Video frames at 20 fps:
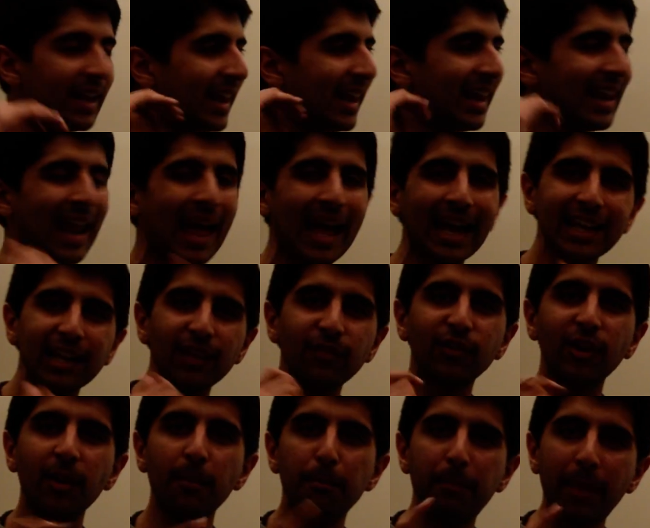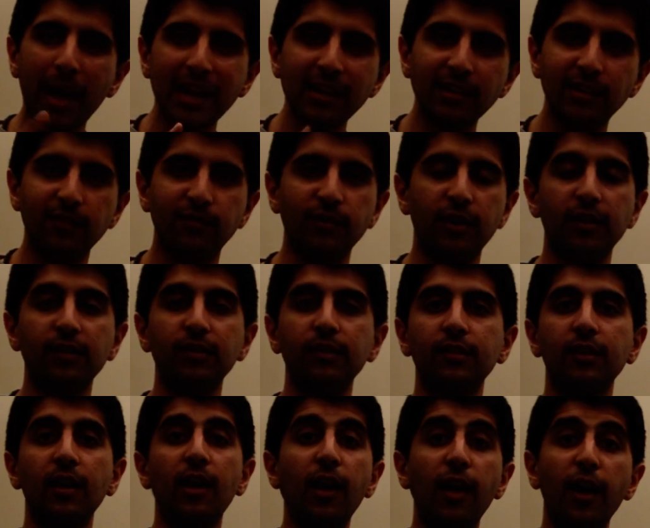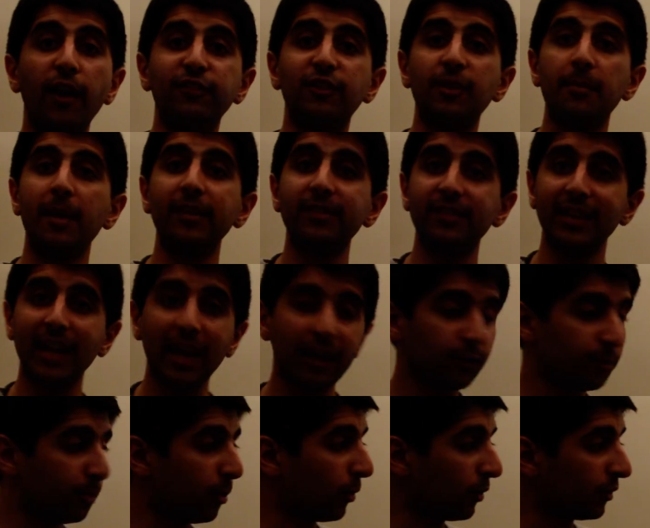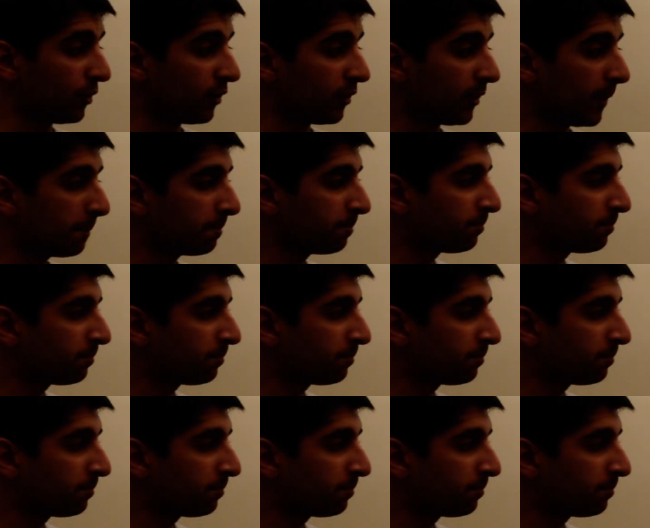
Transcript: lack of competitiveness of domestic exports.